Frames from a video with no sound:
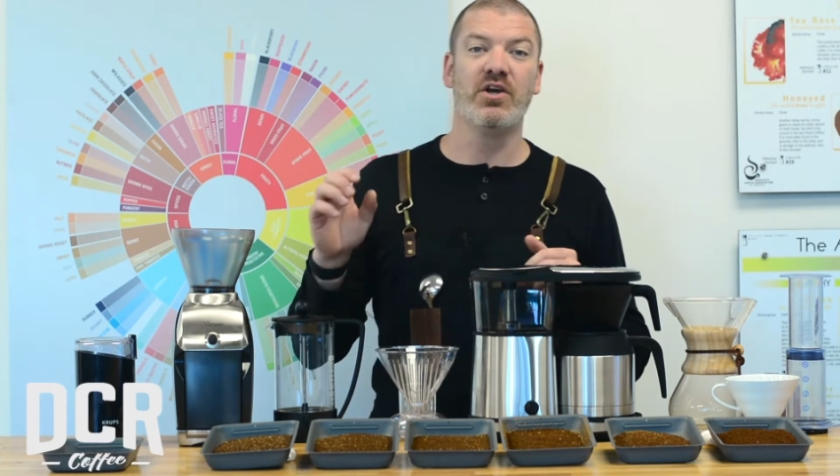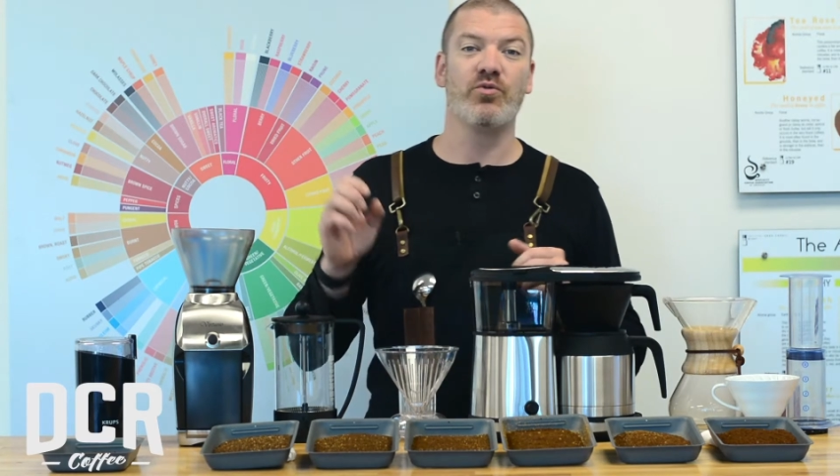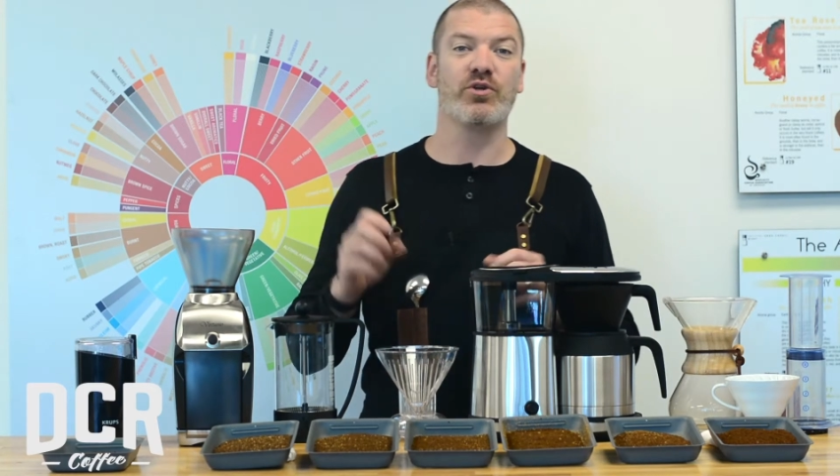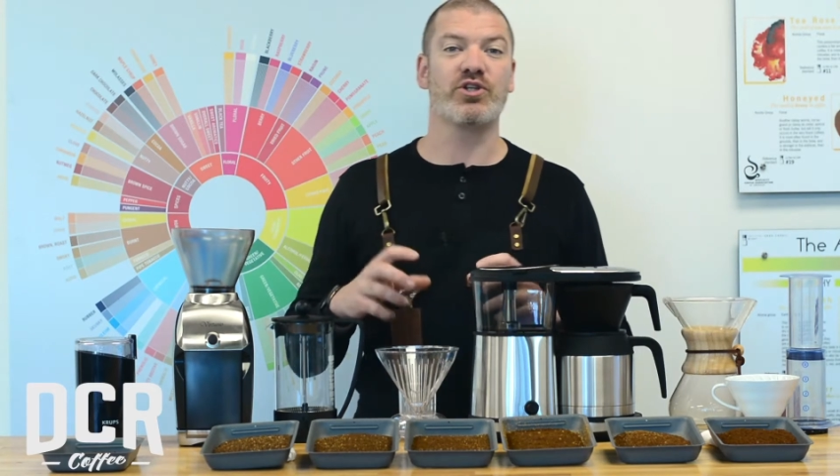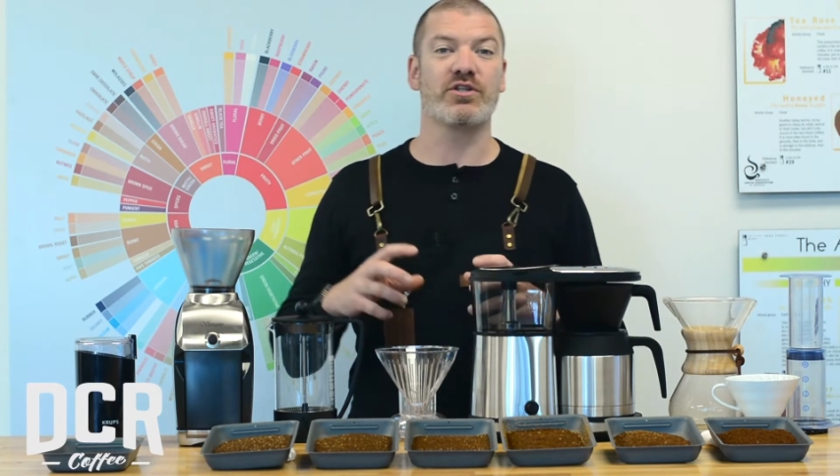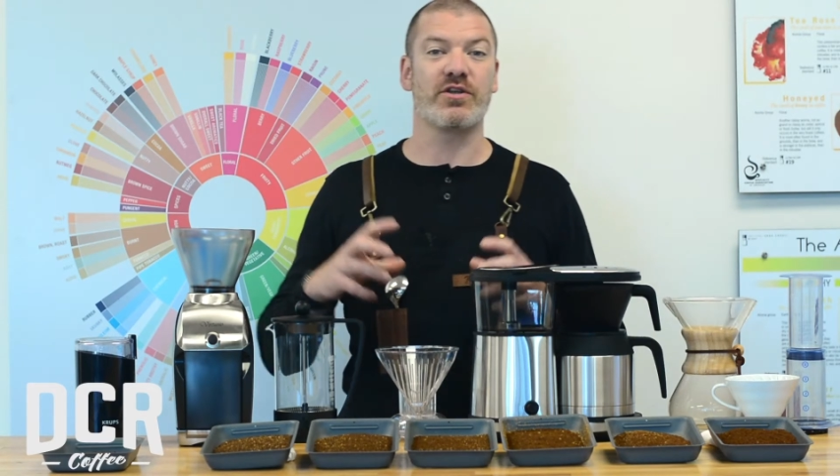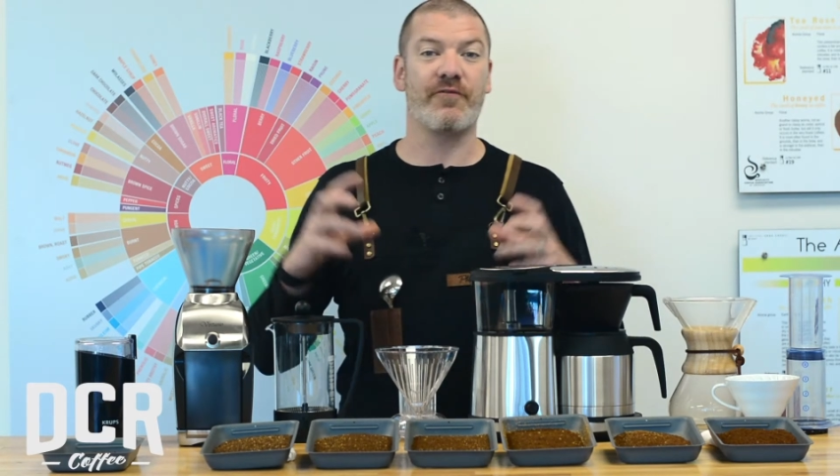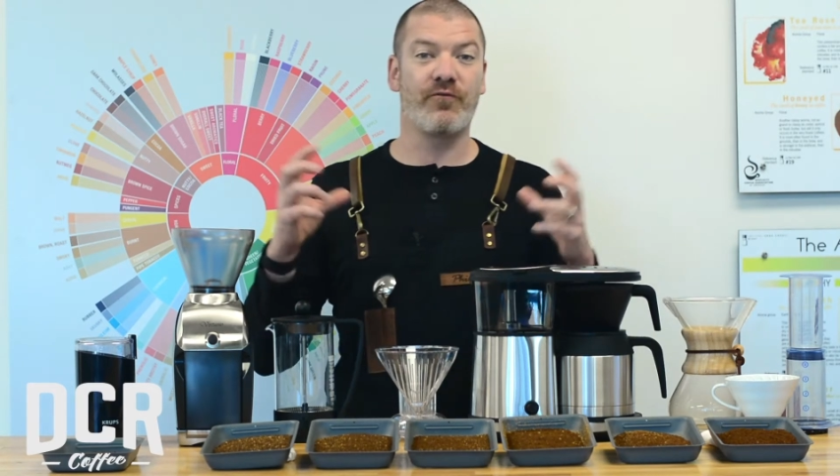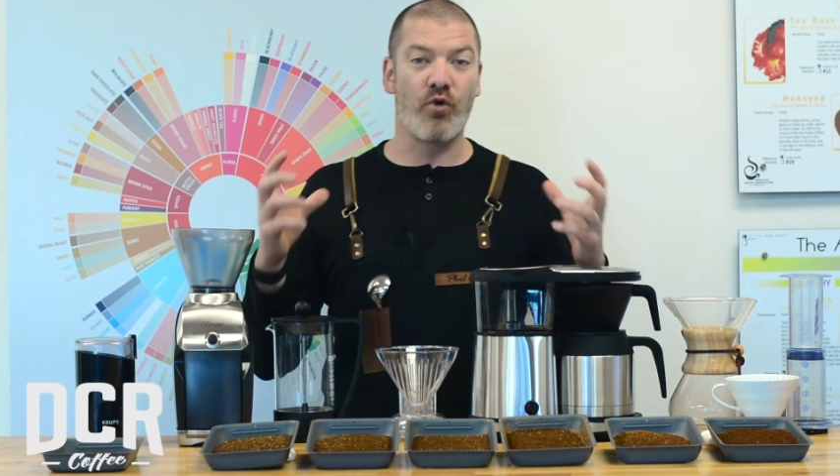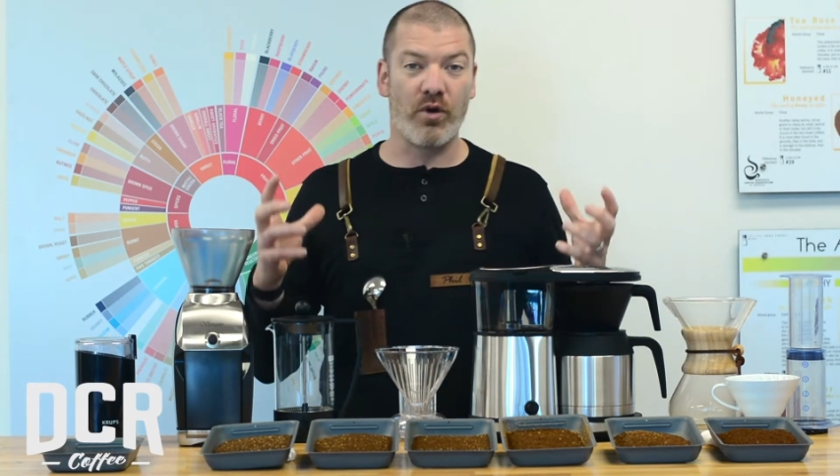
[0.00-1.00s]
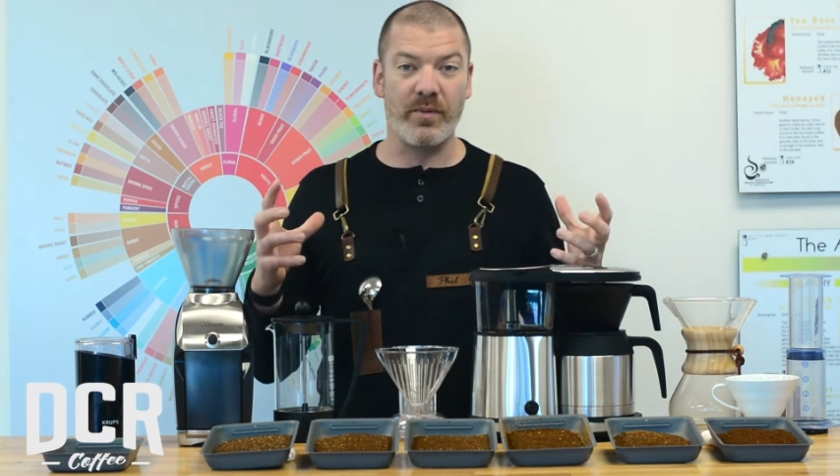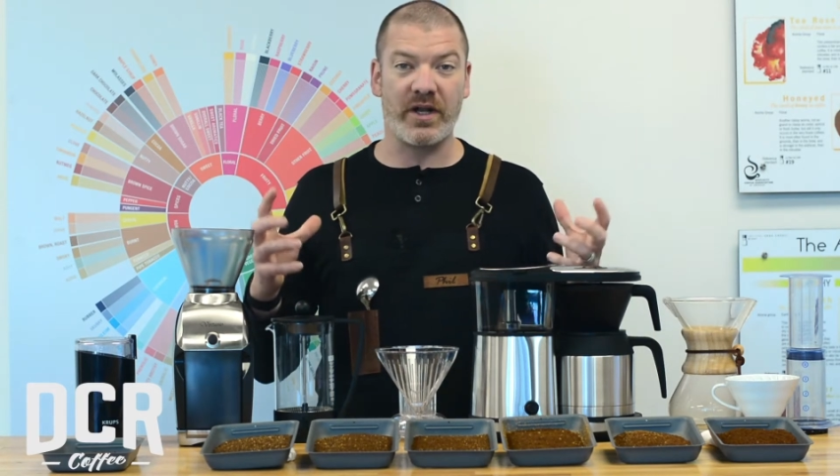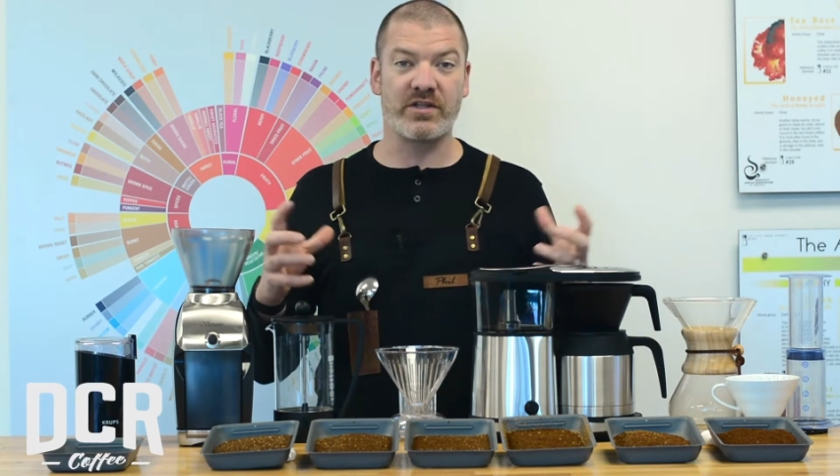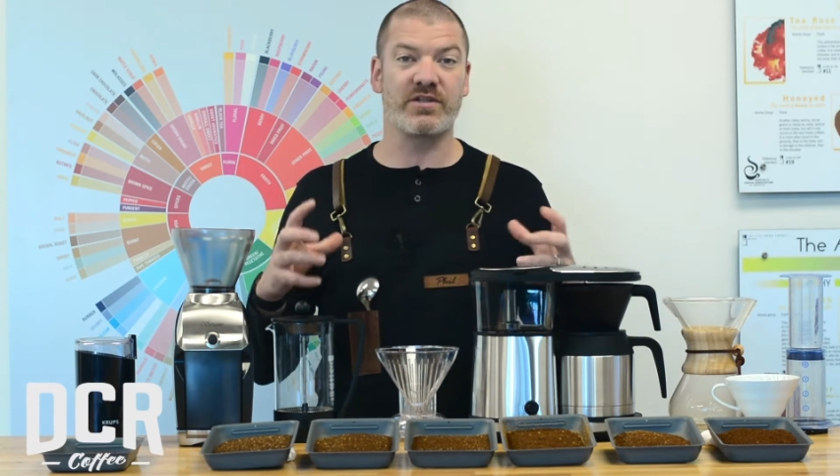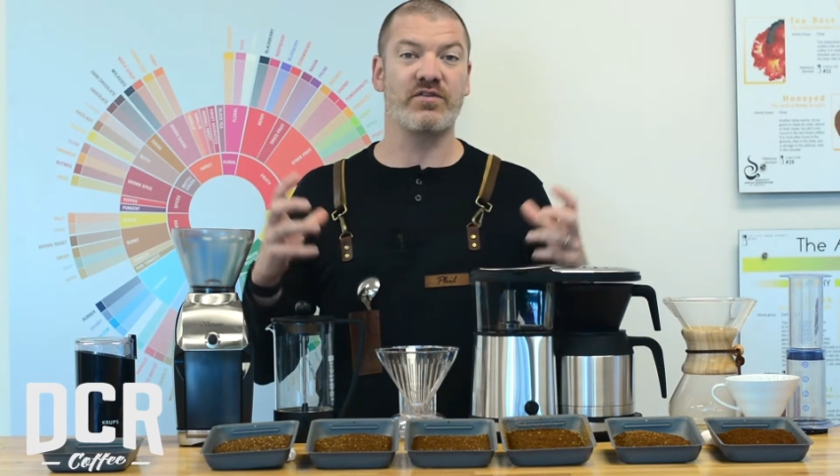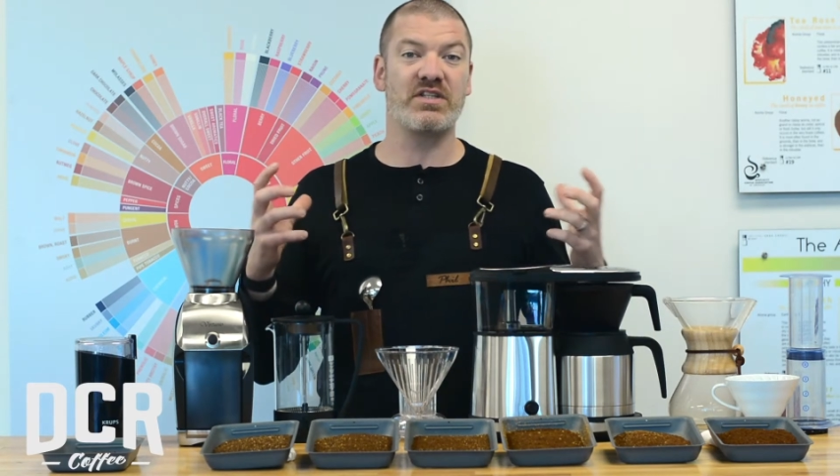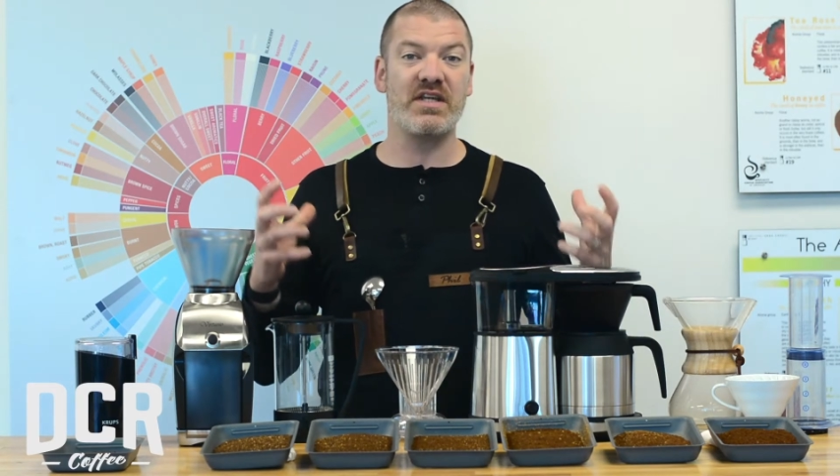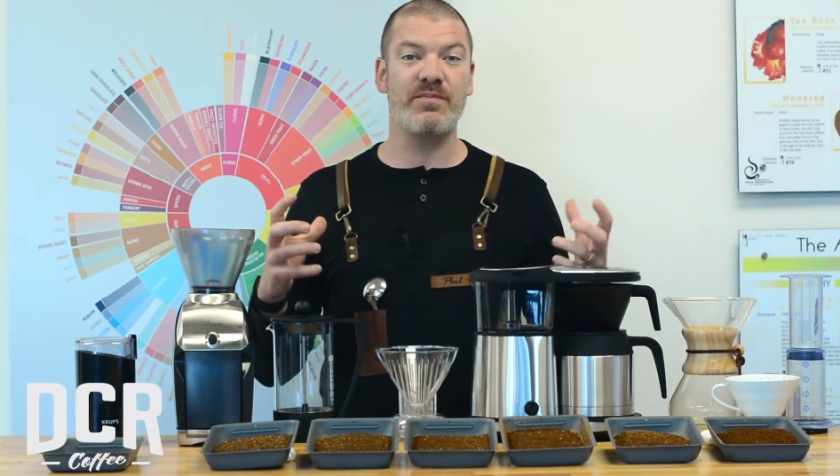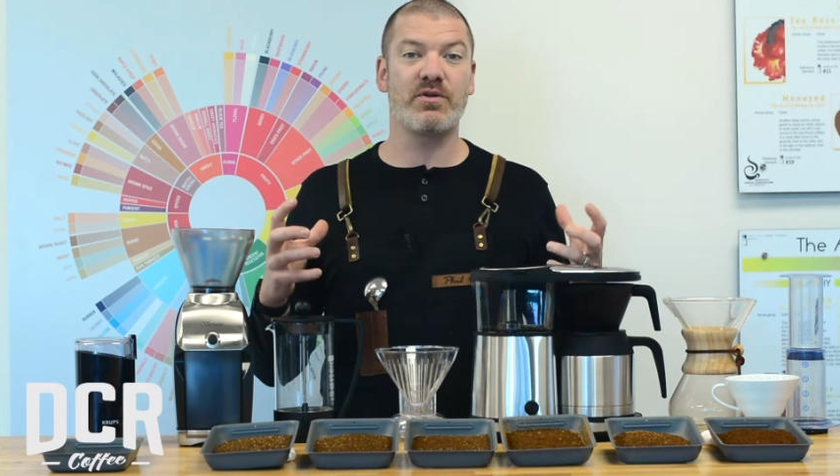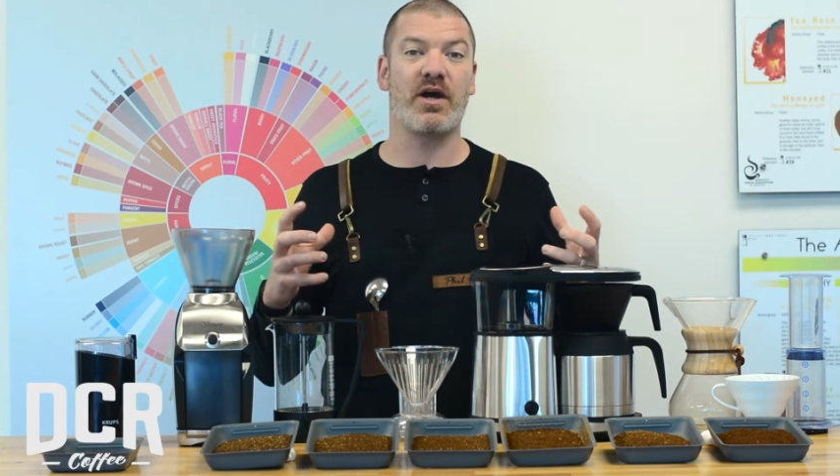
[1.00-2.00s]
which is 4 minutes of
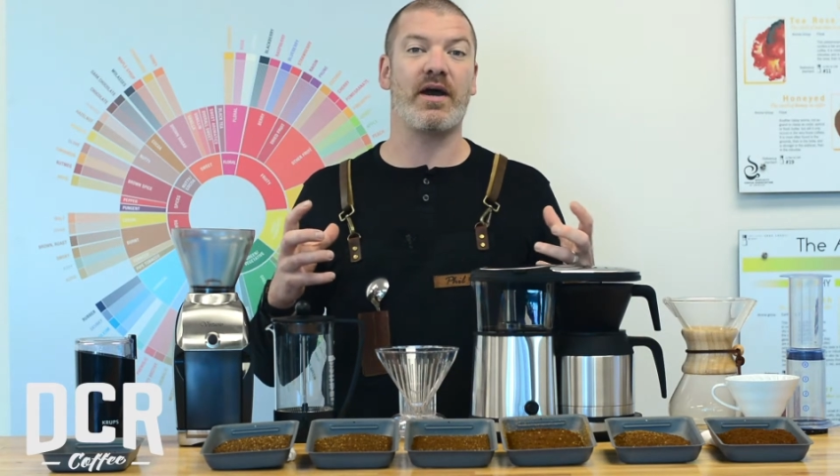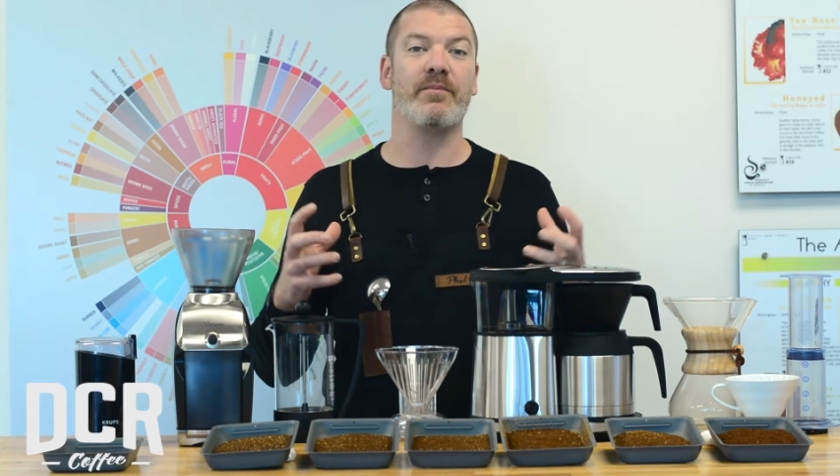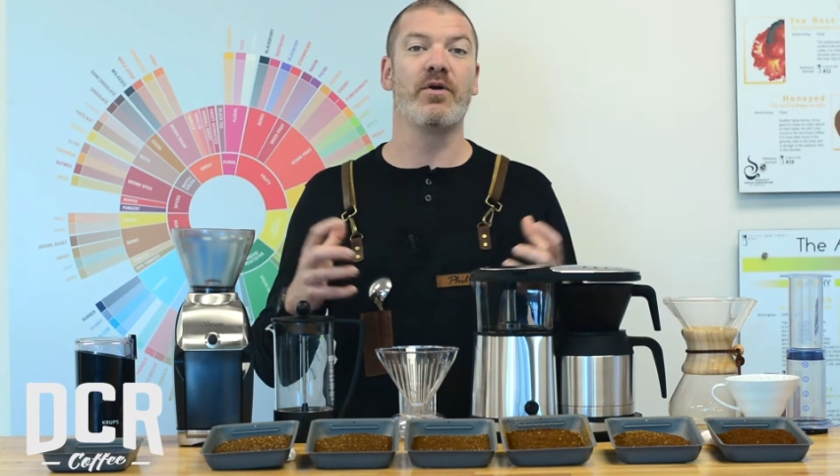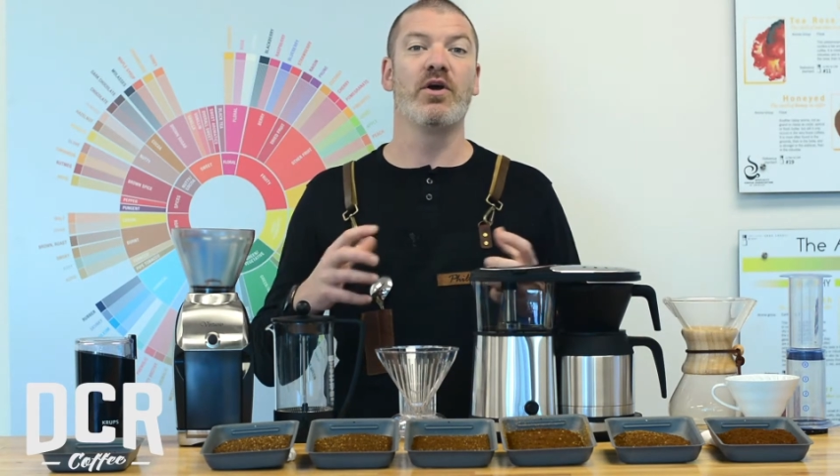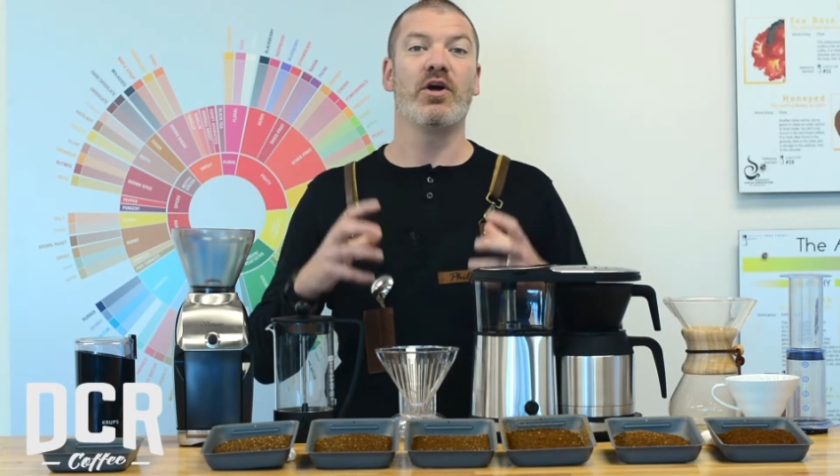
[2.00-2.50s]
steep time,